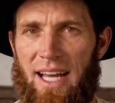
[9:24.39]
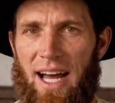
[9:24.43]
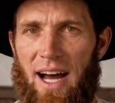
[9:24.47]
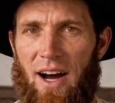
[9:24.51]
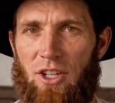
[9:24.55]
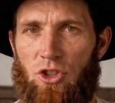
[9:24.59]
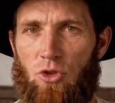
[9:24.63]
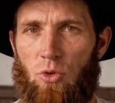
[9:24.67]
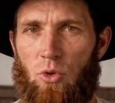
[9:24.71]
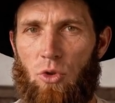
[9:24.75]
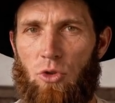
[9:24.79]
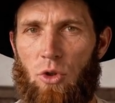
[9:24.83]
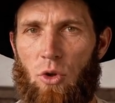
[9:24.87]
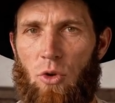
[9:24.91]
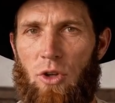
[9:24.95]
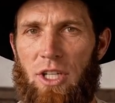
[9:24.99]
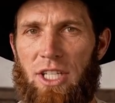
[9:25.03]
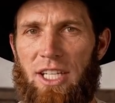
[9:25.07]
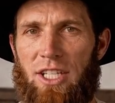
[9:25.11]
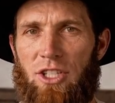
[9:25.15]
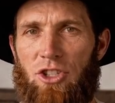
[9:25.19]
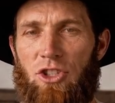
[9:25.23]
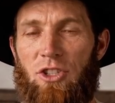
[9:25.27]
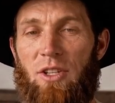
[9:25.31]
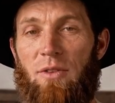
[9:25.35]
actual
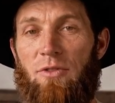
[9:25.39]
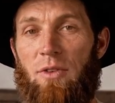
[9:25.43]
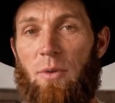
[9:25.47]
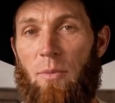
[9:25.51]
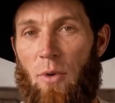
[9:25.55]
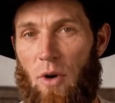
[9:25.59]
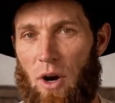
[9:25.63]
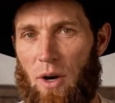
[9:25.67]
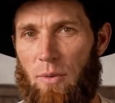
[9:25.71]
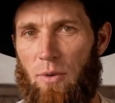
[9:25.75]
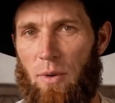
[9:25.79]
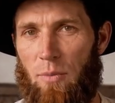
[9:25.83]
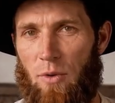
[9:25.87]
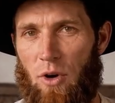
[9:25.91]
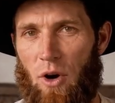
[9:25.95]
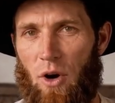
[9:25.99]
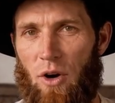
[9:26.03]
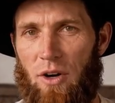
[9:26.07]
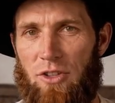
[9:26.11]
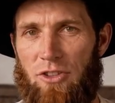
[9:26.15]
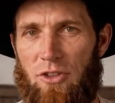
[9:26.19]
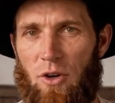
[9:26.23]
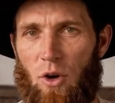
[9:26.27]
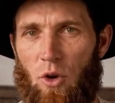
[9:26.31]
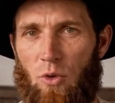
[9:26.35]
location of the problem
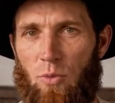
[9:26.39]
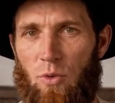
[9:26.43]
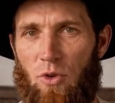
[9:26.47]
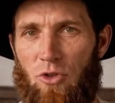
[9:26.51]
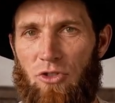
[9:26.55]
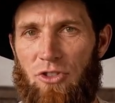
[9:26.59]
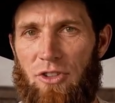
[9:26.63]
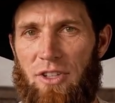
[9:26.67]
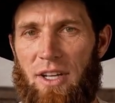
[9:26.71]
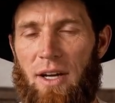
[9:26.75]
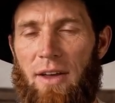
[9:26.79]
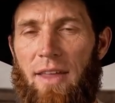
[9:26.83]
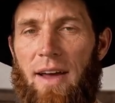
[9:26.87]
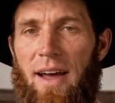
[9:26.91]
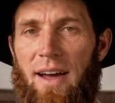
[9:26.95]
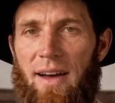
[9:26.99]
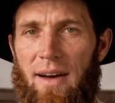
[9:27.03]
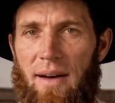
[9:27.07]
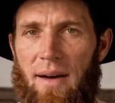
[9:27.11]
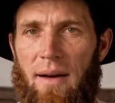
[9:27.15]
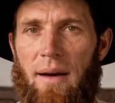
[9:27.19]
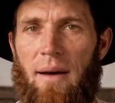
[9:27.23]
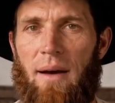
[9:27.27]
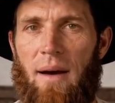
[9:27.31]
cost almost nothing,